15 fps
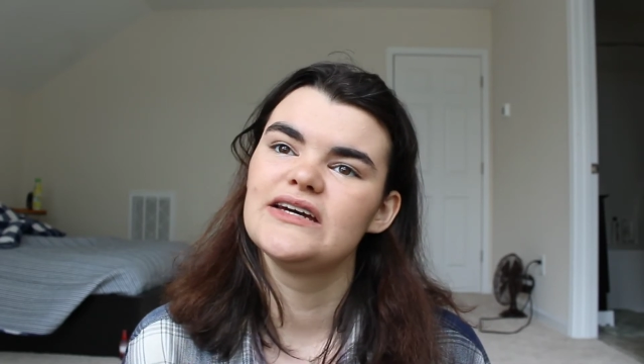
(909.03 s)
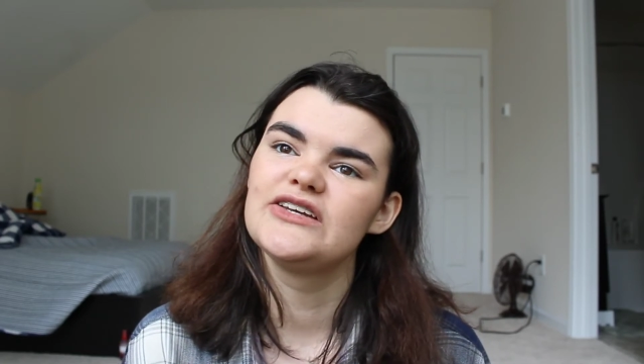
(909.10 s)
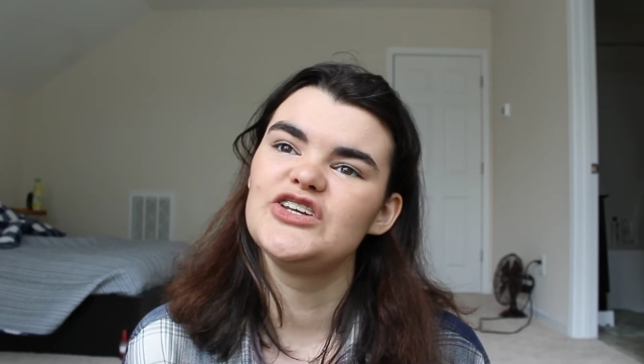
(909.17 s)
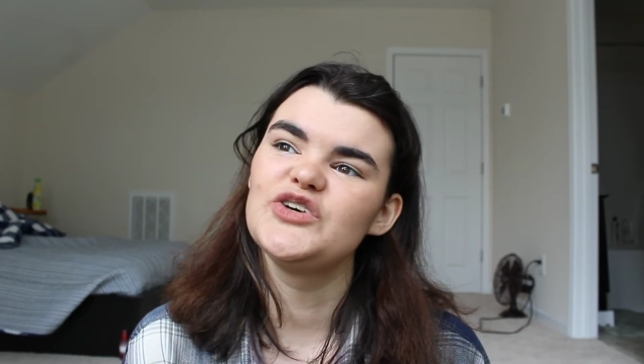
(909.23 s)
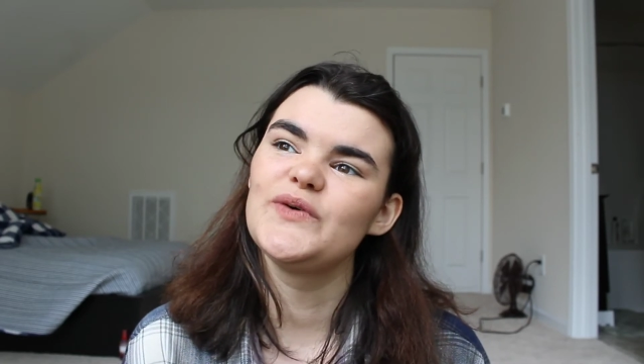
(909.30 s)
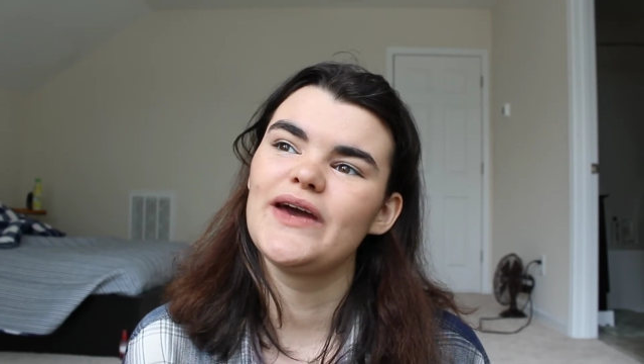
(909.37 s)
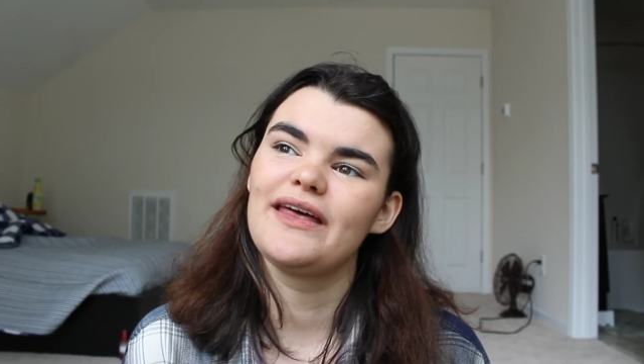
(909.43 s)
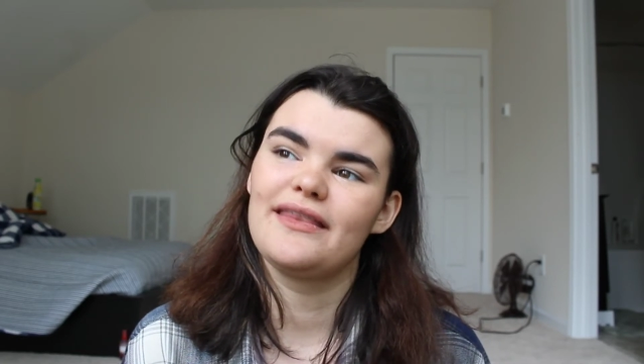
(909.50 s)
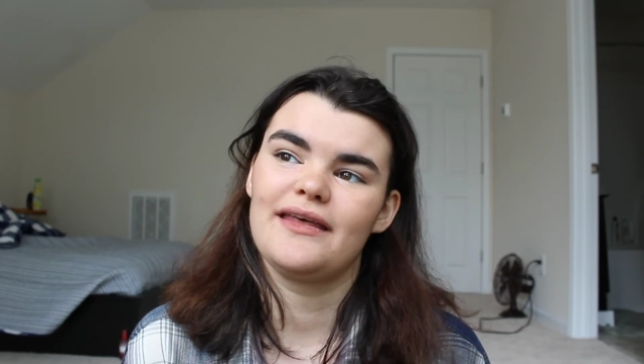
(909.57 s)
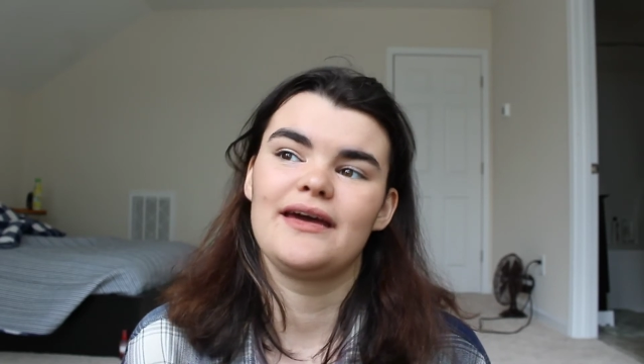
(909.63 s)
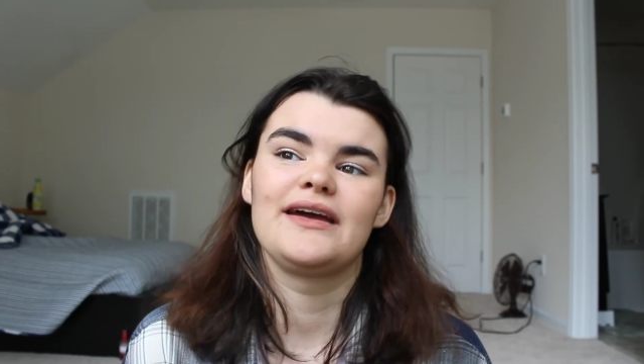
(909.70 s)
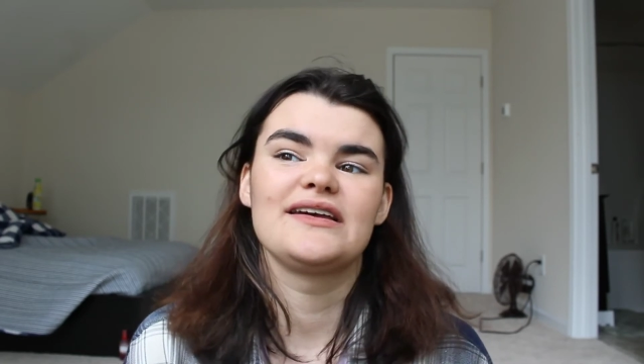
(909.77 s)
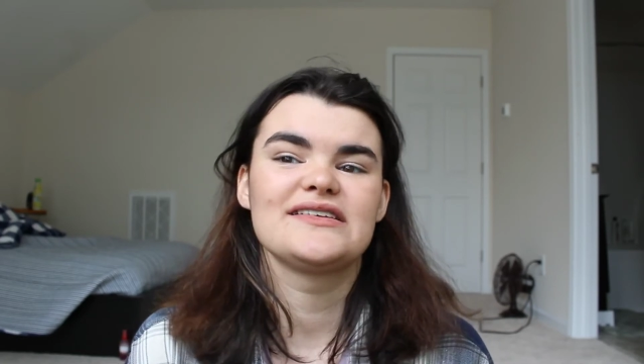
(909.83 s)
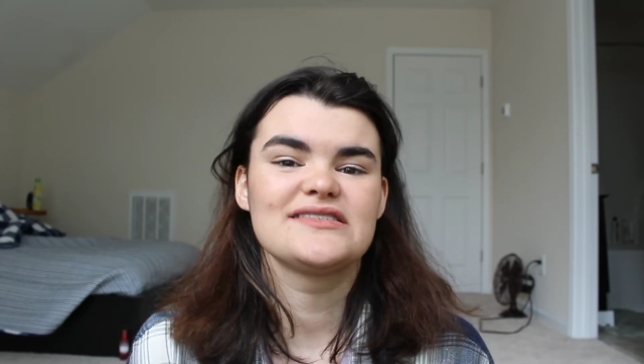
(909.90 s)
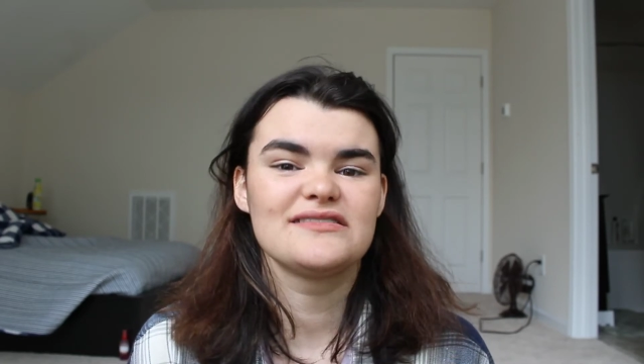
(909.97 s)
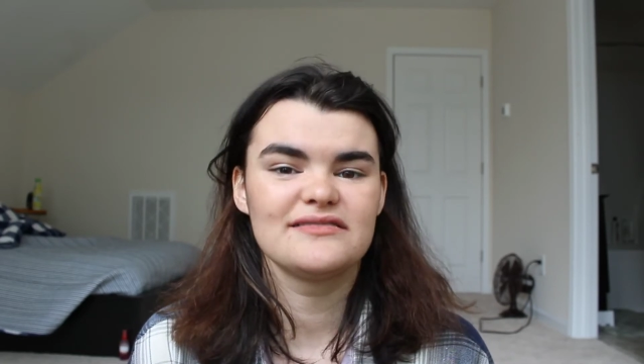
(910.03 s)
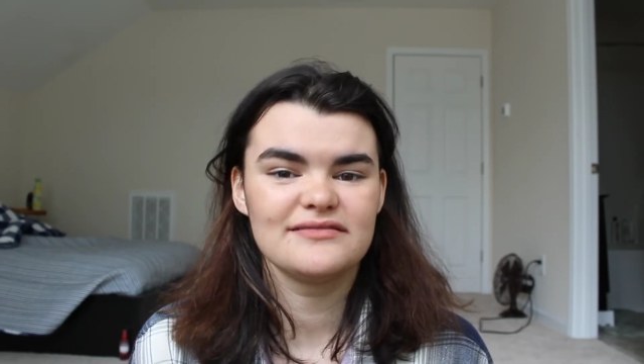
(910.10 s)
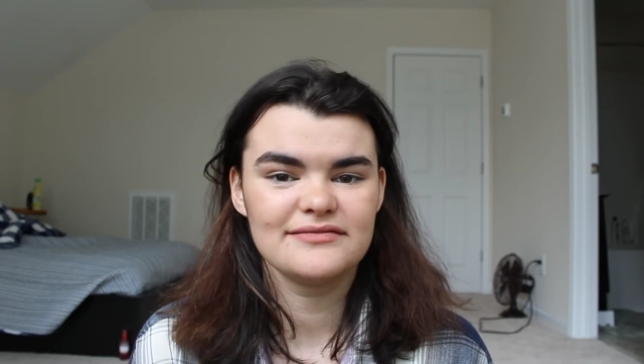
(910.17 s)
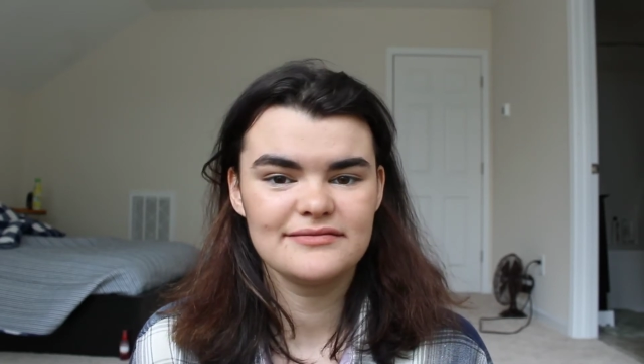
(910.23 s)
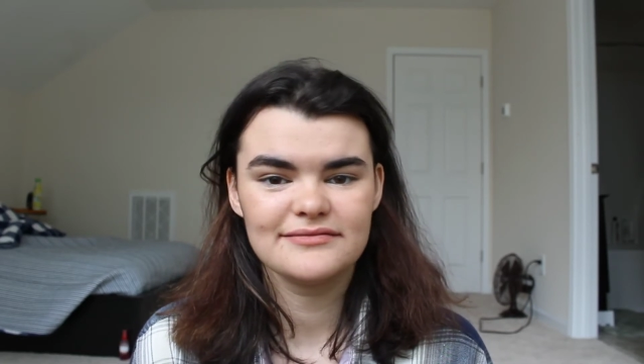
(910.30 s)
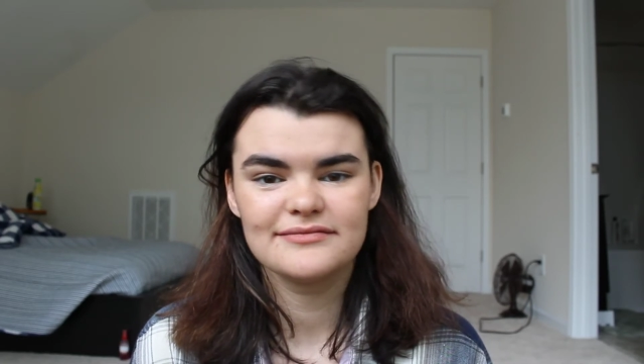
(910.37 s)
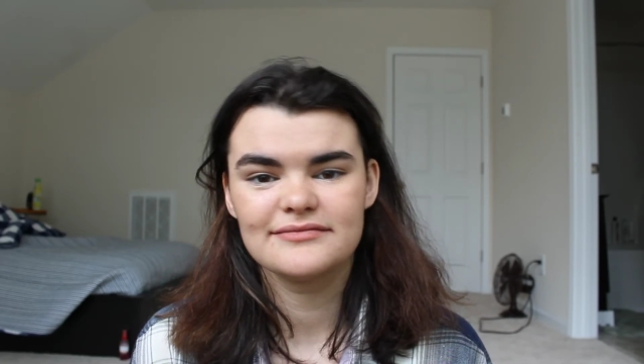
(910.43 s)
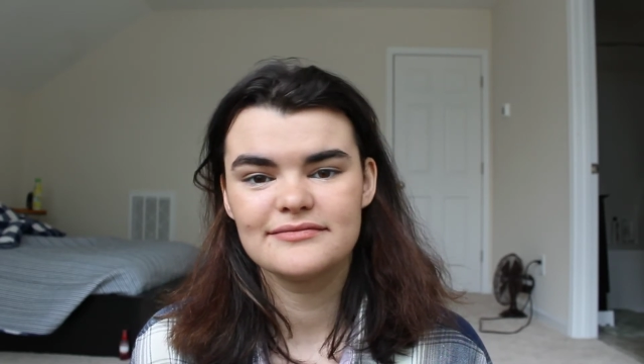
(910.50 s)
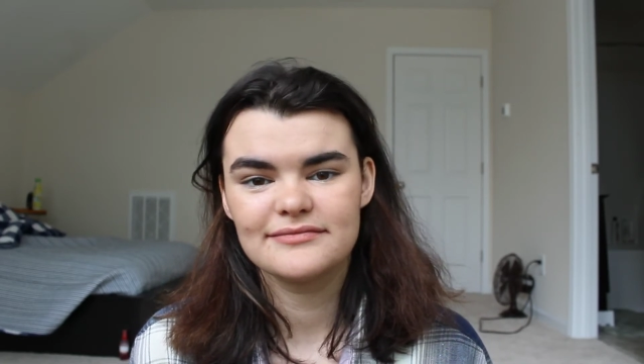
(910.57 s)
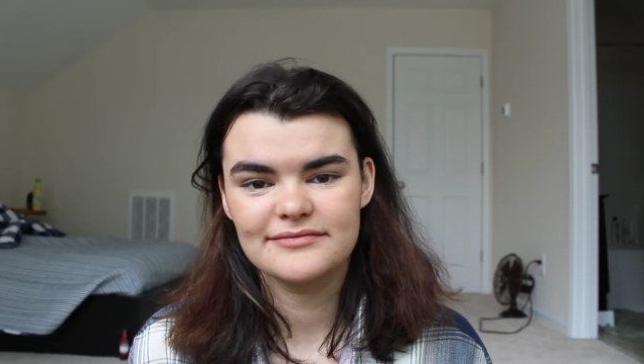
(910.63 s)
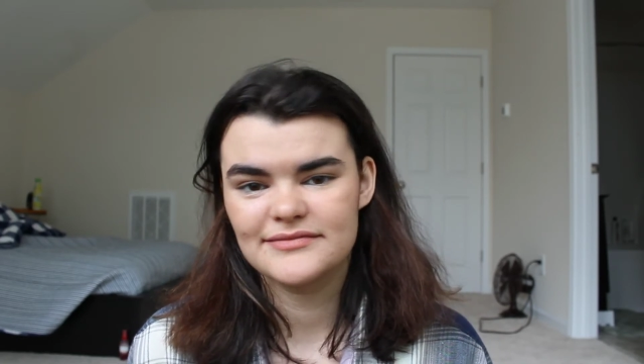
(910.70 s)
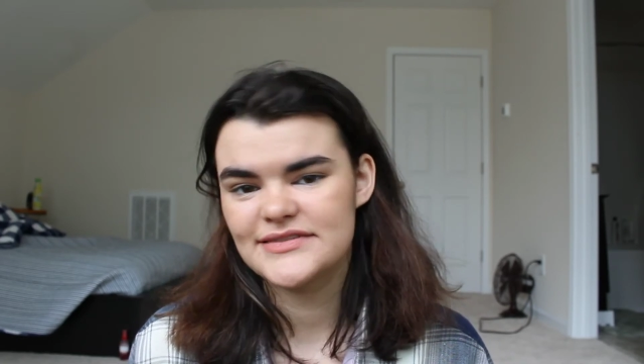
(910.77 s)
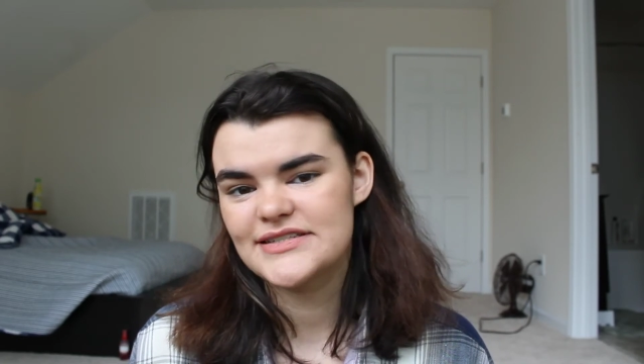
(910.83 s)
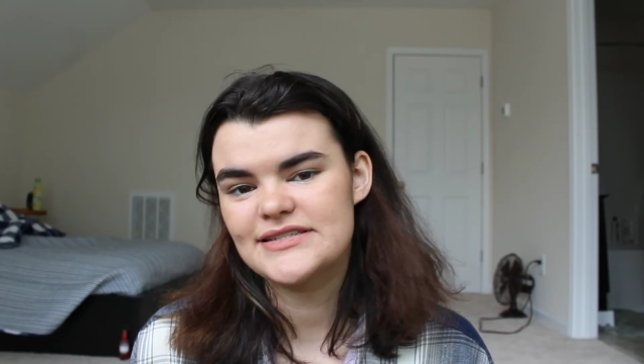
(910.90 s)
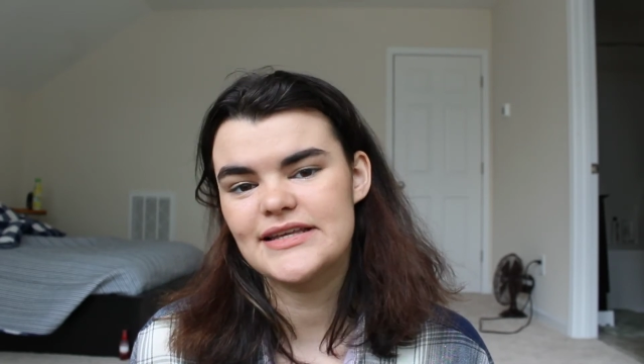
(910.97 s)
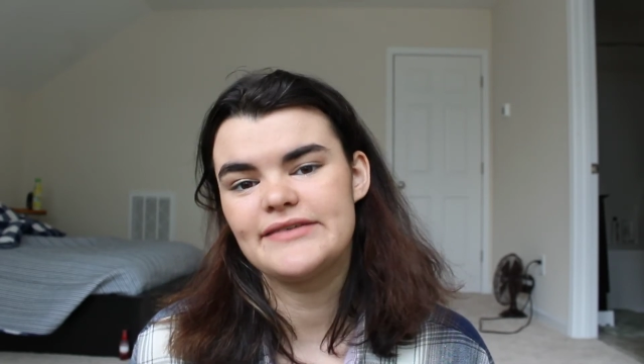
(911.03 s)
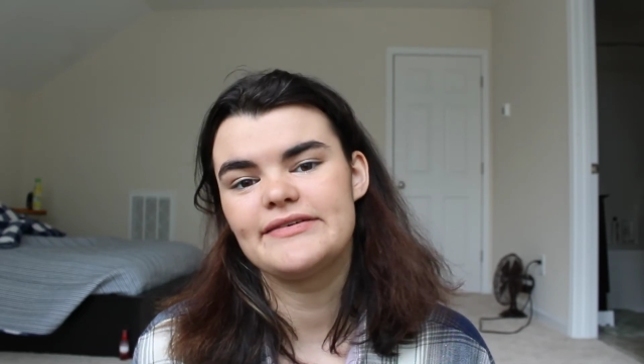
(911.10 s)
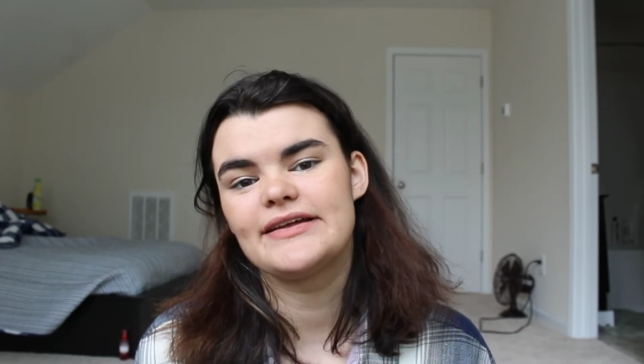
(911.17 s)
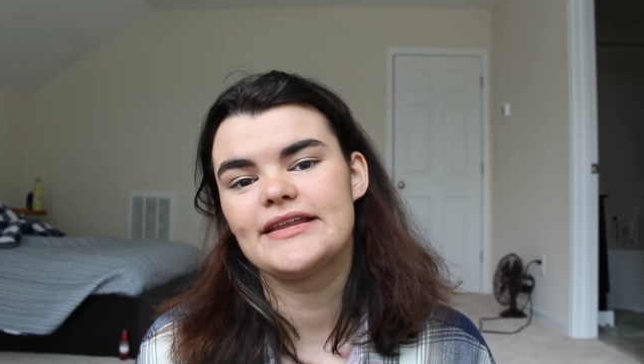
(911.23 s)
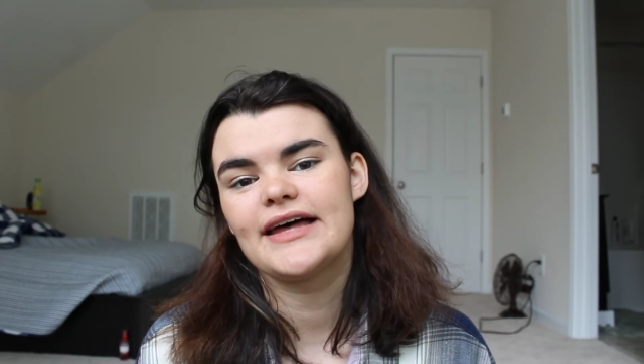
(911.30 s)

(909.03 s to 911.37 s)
doing things. Just leave it at